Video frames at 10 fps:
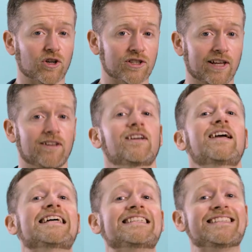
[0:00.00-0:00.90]
Firstly,
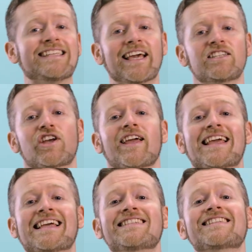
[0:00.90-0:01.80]

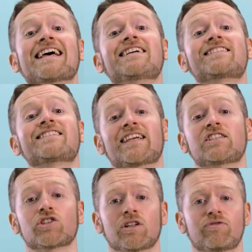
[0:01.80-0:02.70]
DHA is
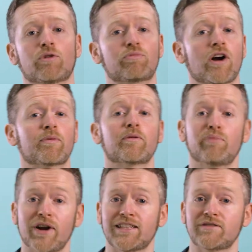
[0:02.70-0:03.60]
essential for proper brain